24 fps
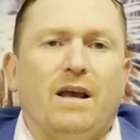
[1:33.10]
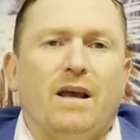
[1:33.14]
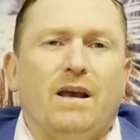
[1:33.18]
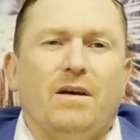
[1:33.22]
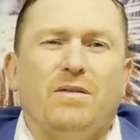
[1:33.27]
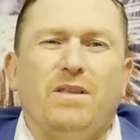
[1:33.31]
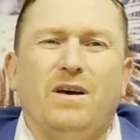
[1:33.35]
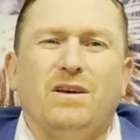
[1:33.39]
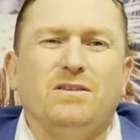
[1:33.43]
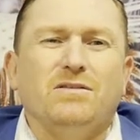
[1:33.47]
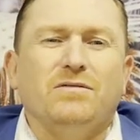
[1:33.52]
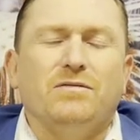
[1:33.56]

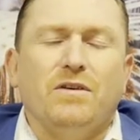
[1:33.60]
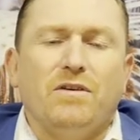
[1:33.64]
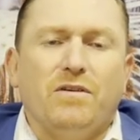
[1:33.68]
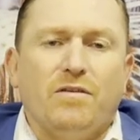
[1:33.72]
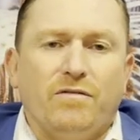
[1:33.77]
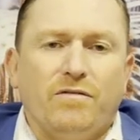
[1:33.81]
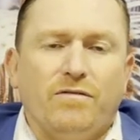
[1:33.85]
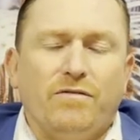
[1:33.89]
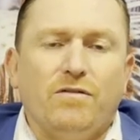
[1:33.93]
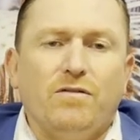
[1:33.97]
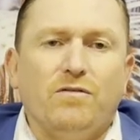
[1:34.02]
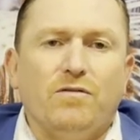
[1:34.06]
those are very
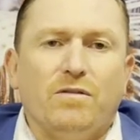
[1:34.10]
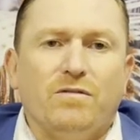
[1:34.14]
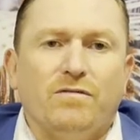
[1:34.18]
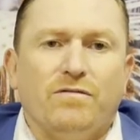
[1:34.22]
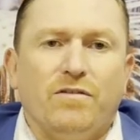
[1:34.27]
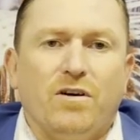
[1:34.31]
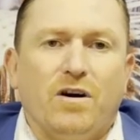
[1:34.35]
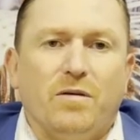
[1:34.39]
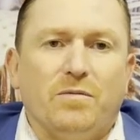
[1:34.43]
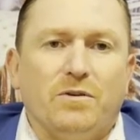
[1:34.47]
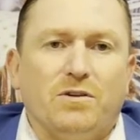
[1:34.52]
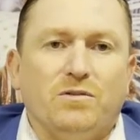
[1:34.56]
few and
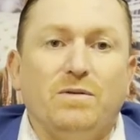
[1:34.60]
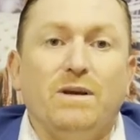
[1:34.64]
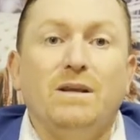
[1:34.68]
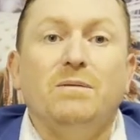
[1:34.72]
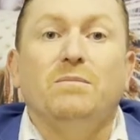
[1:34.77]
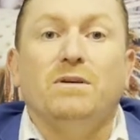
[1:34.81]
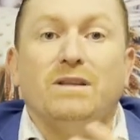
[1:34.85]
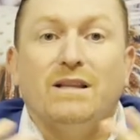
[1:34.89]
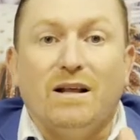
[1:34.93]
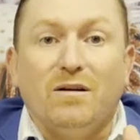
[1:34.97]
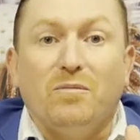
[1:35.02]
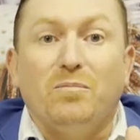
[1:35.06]
far between,
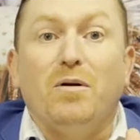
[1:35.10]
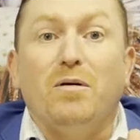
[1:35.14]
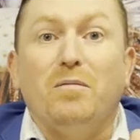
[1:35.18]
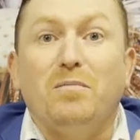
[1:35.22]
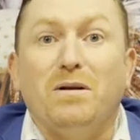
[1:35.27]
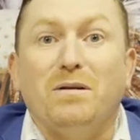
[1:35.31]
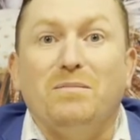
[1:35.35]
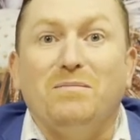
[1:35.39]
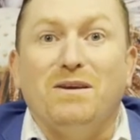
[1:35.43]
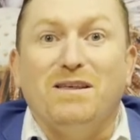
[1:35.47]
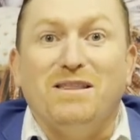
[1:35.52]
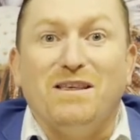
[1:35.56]
but they'll
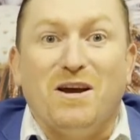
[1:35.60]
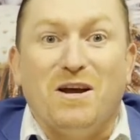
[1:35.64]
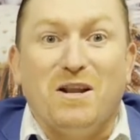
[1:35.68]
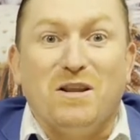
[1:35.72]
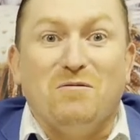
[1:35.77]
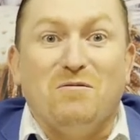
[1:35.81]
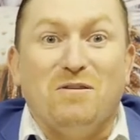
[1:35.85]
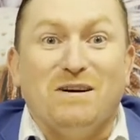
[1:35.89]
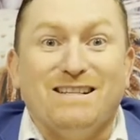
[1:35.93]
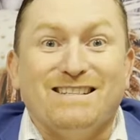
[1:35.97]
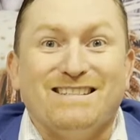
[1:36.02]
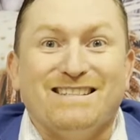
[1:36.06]
probably be the only
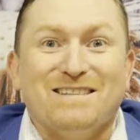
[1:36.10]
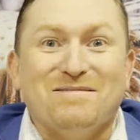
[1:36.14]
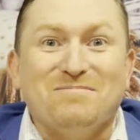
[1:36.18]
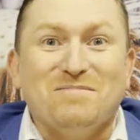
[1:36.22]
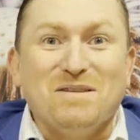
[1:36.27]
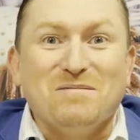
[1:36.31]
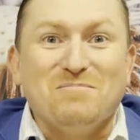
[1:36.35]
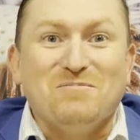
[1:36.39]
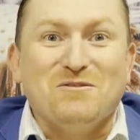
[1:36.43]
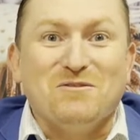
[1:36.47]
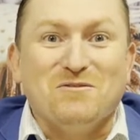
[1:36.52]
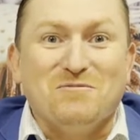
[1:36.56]
ones that
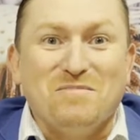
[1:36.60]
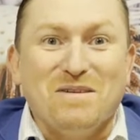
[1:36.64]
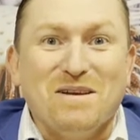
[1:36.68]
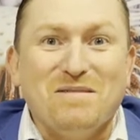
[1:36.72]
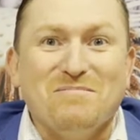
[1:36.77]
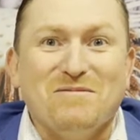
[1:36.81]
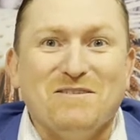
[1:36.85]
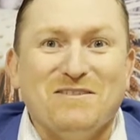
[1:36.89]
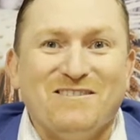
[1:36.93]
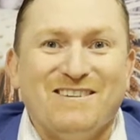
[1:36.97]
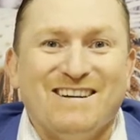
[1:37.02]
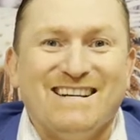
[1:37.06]
people
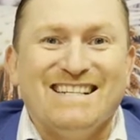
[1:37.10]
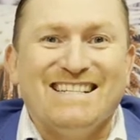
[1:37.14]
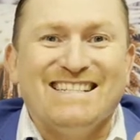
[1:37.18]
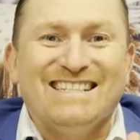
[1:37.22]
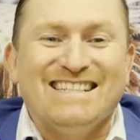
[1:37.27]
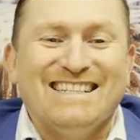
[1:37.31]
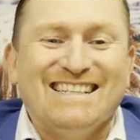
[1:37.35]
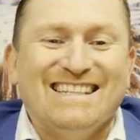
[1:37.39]
remember, right?